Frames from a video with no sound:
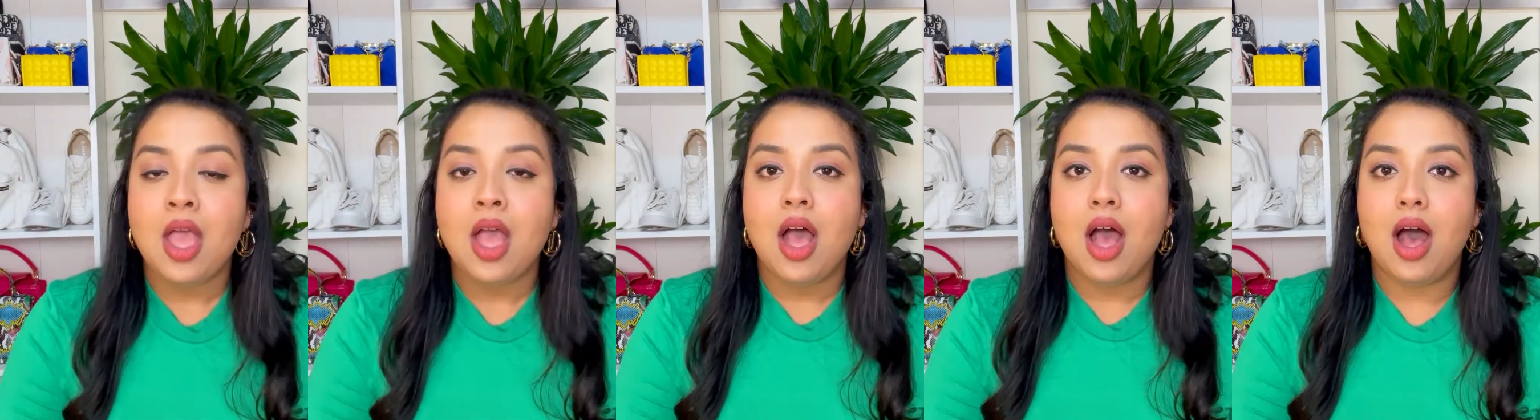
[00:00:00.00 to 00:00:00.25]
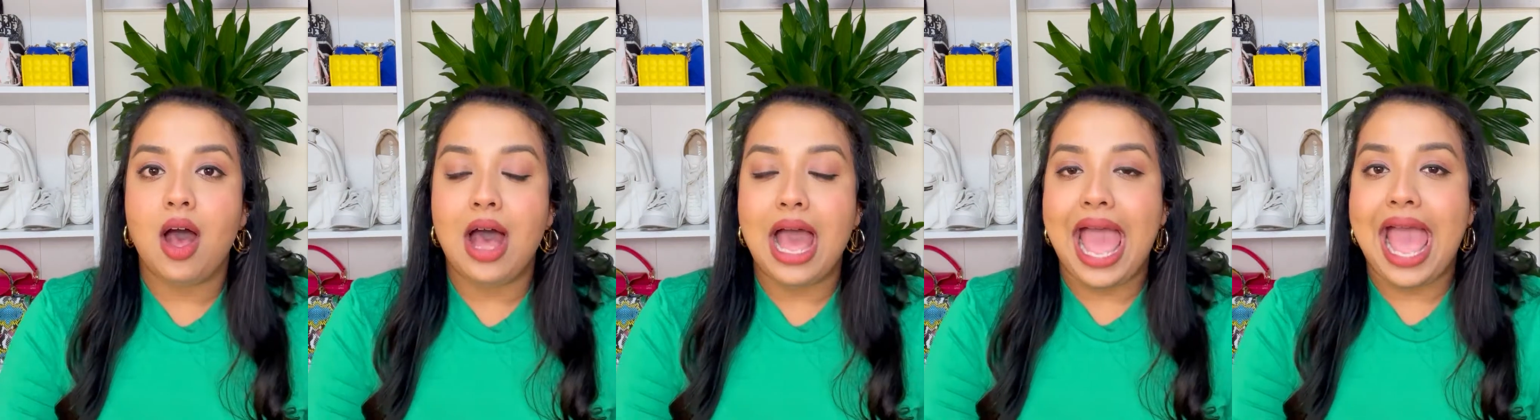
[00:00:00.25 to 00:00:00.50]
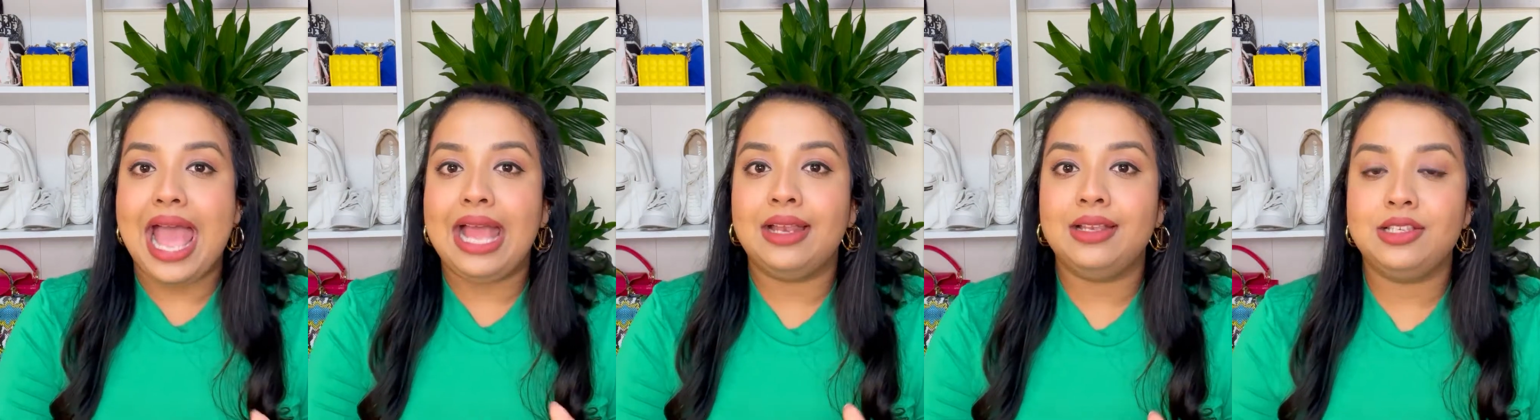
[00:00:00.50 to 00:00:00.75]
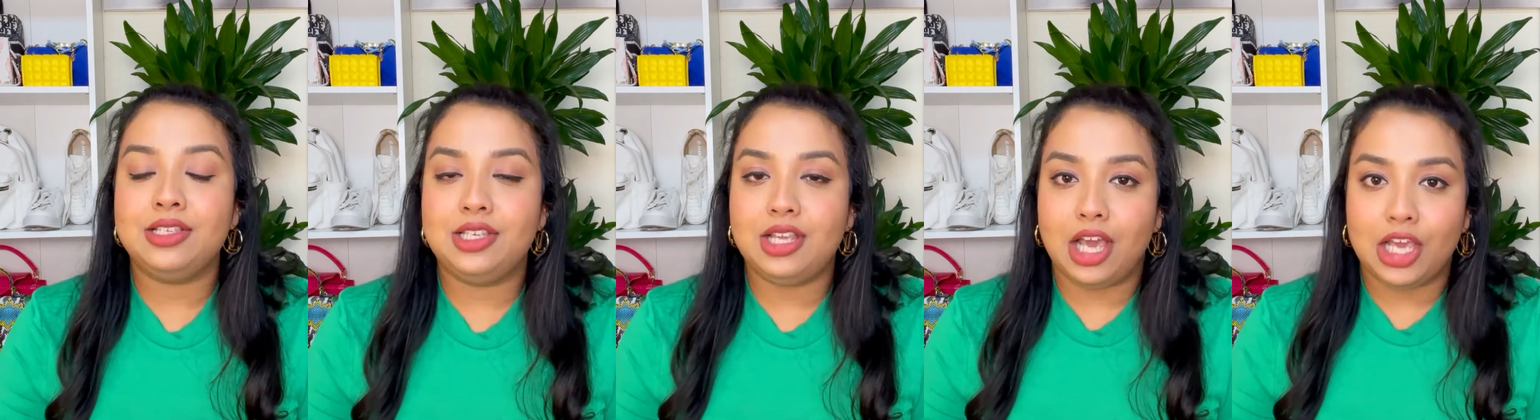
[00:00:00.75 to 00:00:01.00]

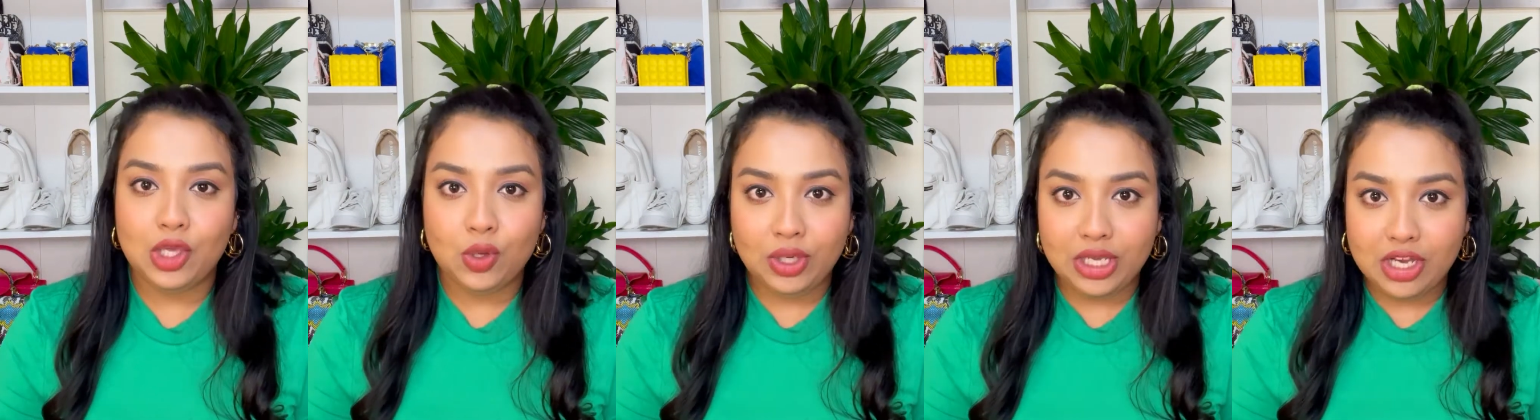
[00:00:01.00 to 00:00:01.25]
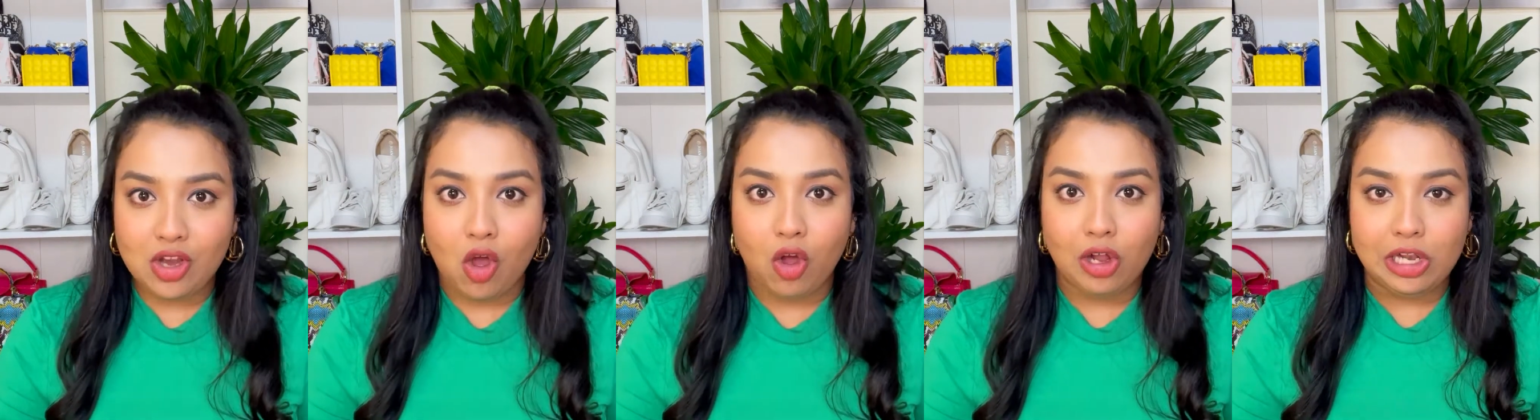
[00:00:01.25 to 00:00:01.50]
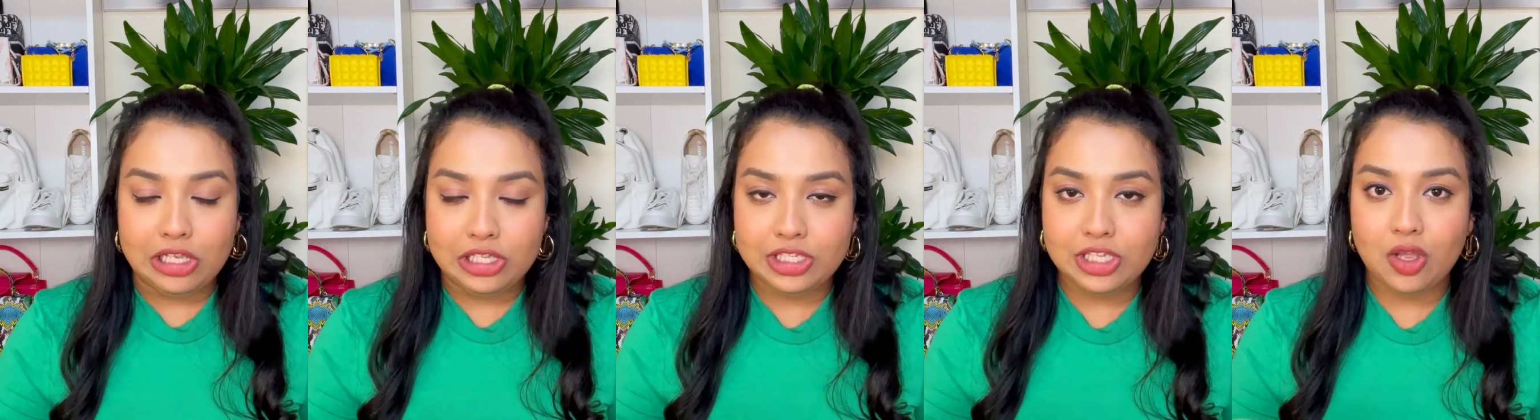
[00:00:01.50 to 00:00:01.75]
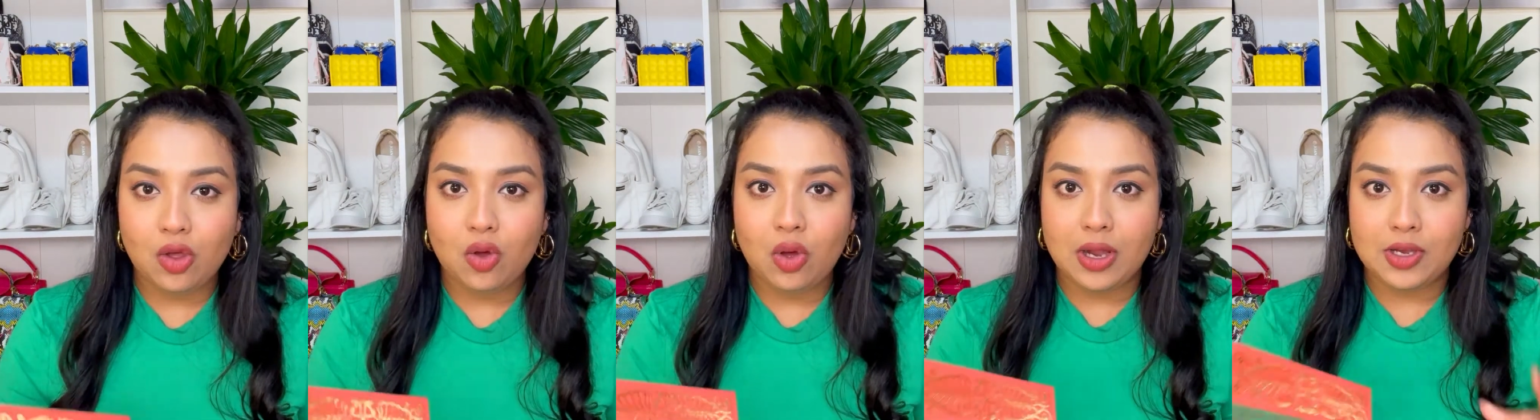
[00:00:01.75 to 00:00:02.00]
You can
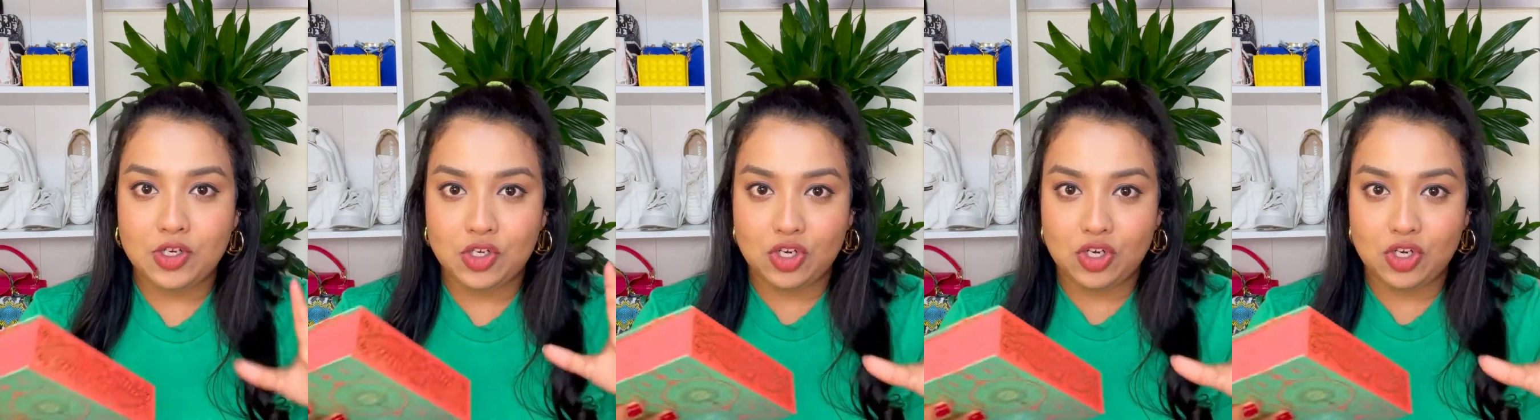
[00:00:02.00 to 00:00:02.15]
also